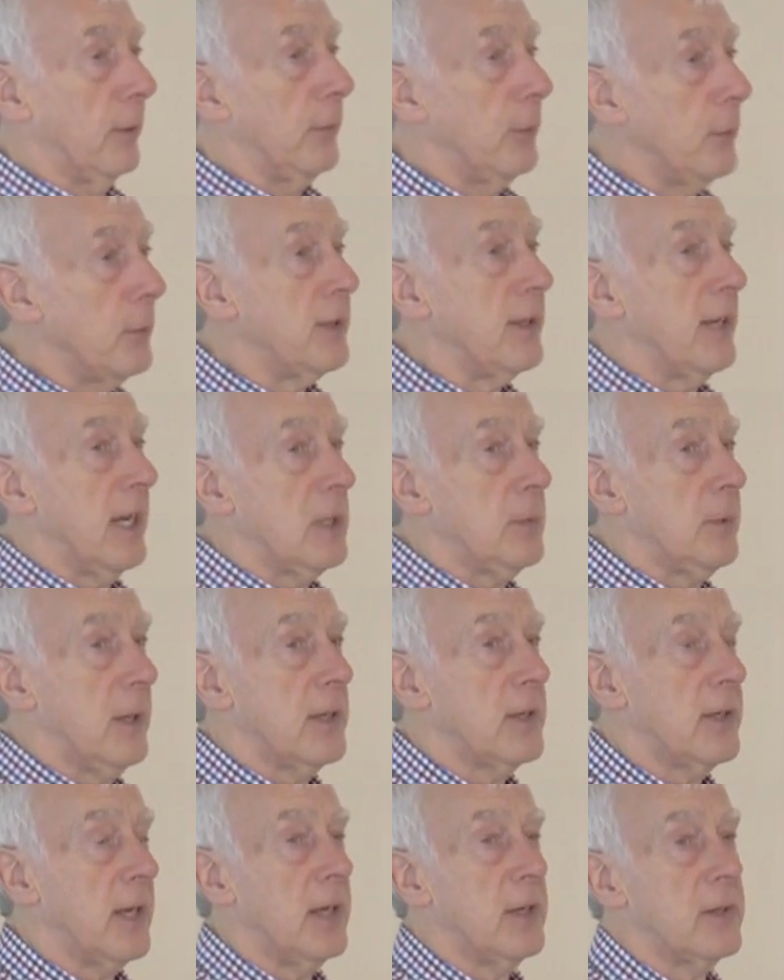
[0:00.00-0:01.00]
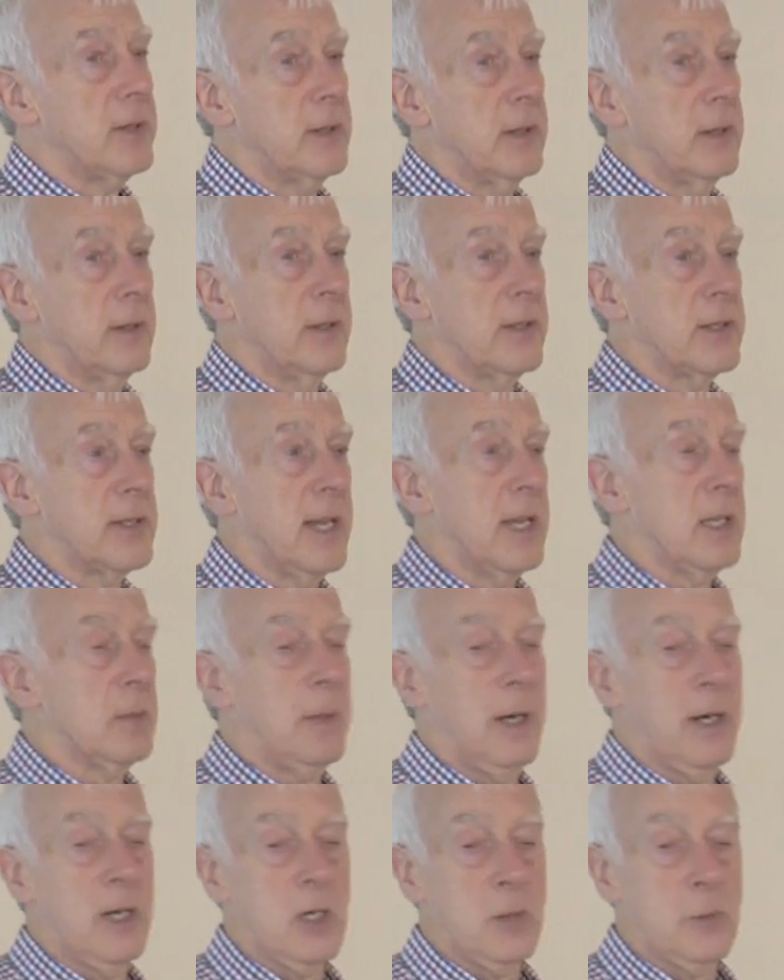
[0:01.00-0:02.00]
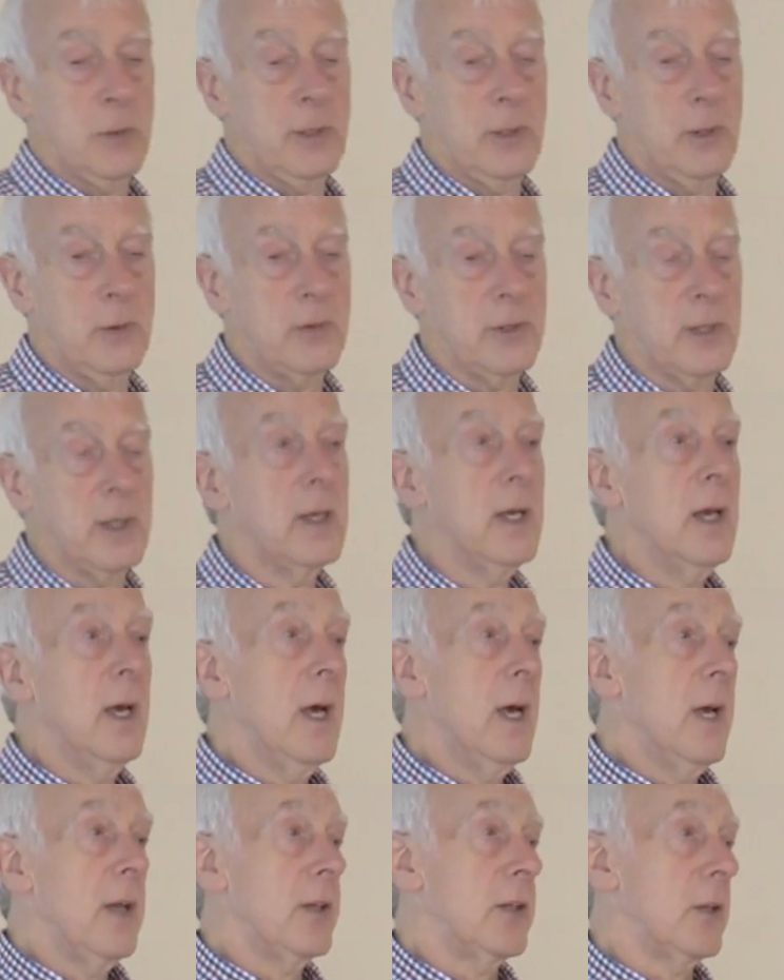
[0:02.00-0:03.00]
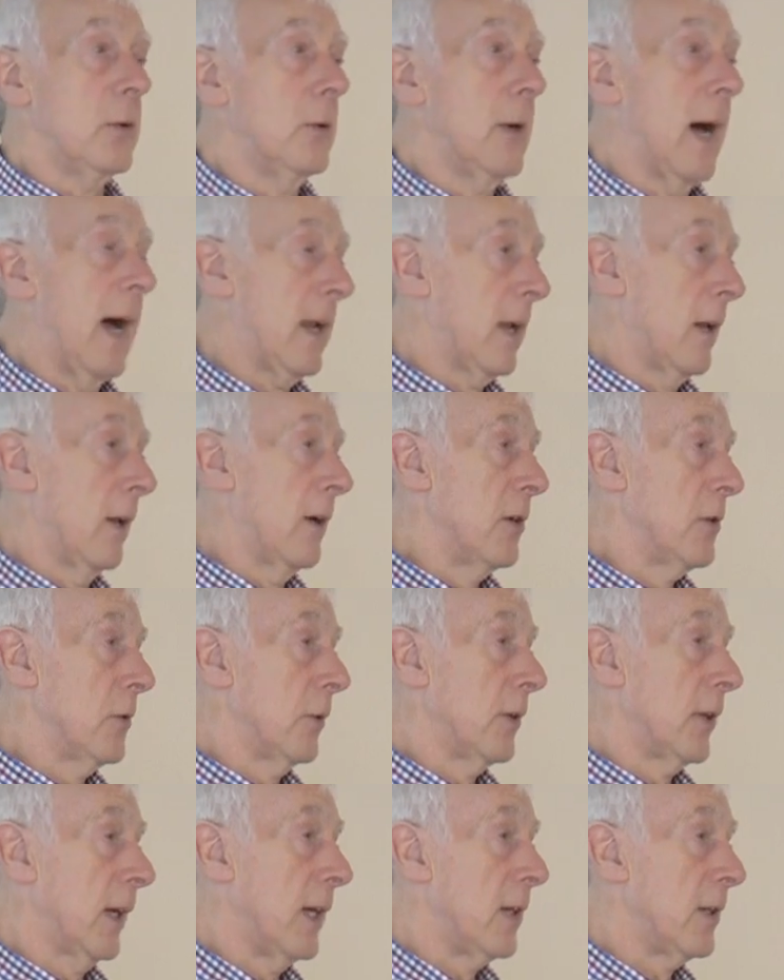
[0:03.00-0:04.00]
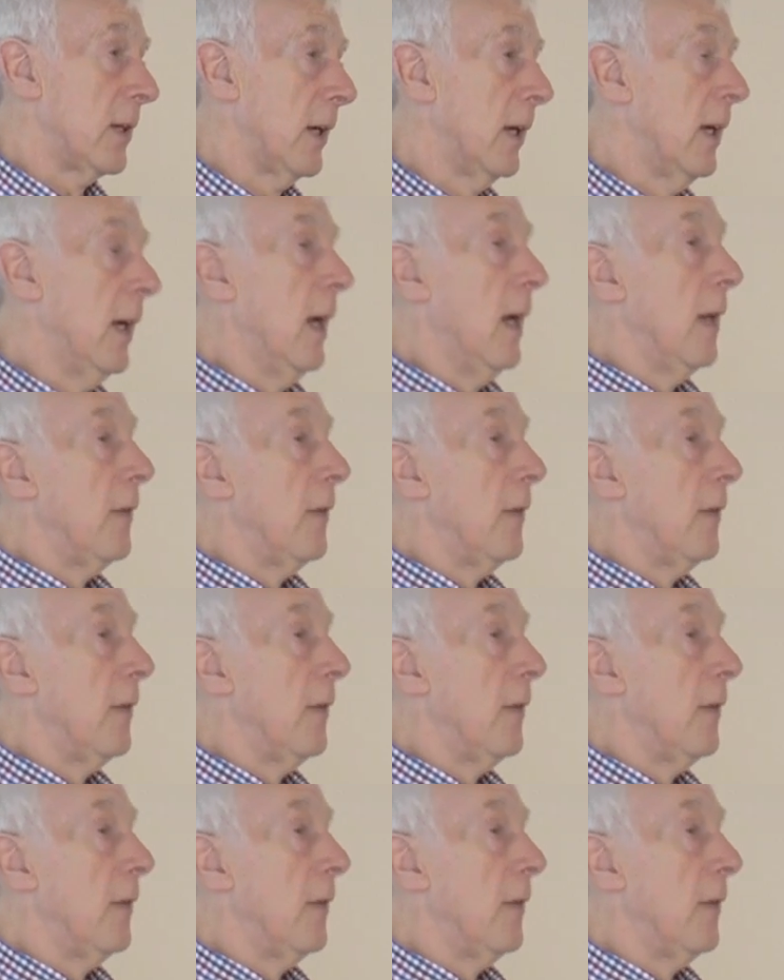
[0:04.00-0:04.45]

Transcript: If you're using SPSS, the stats package we're using to analyse your data,